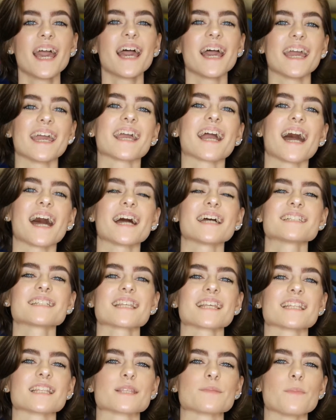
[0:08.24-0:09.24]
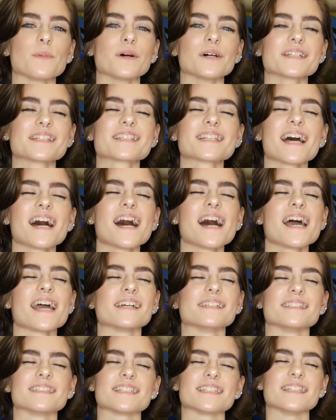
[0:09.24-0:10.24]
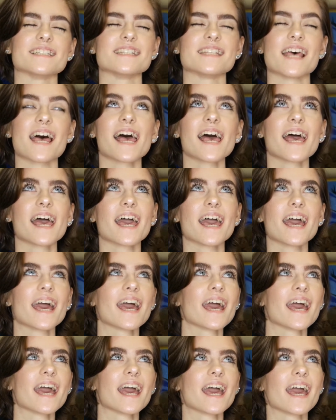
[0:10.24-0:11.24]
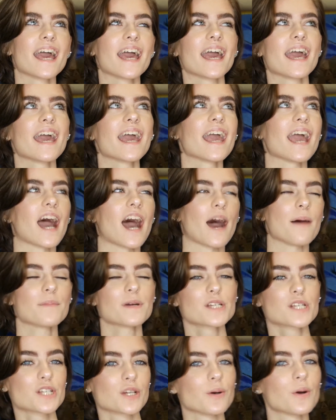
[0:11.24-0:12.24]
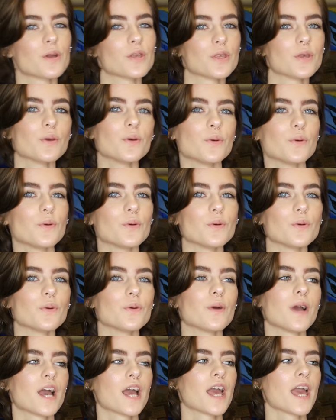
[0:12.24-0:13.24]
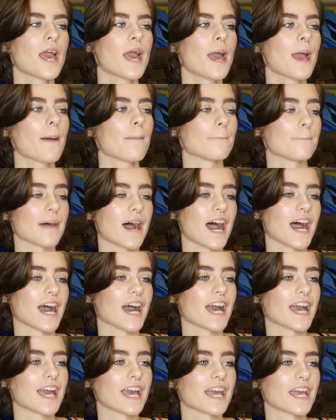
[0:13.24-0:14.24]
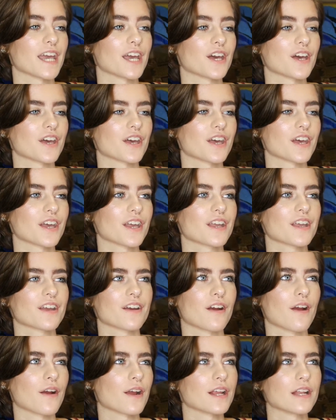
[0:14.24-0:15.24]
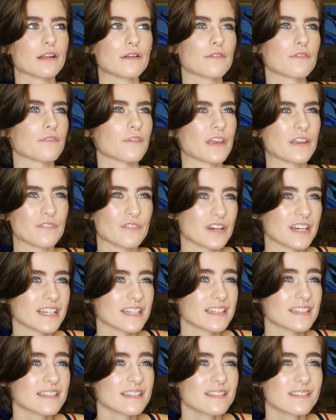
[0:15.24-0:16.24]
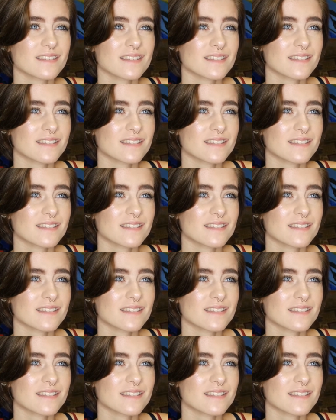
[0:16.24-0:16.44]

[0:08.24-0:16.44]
Hey guys, it's Melissa and today I'm going to show you my current favorites.